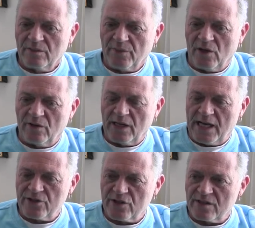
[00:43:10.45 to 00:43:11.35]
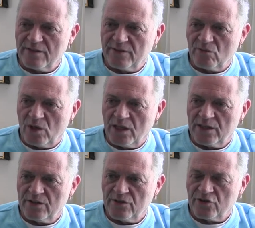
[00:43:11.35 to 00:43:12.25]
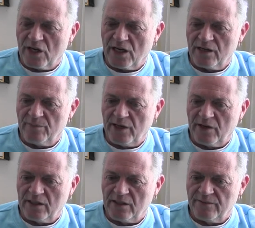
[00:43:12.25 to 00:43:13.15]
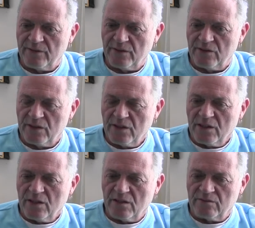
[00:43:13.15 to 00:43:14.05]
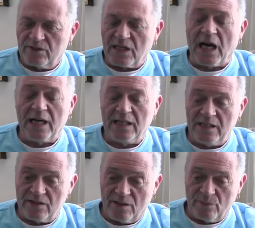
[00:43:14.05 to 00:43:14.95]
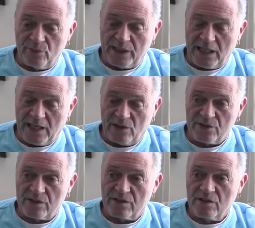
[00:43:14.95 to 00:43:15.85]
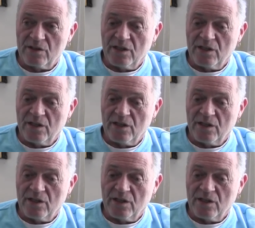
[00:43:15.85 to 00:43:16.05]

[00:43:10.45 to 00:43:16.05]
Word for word: Paul and Elisha's live in one. John and Mary live in a tiny tumbleweed house,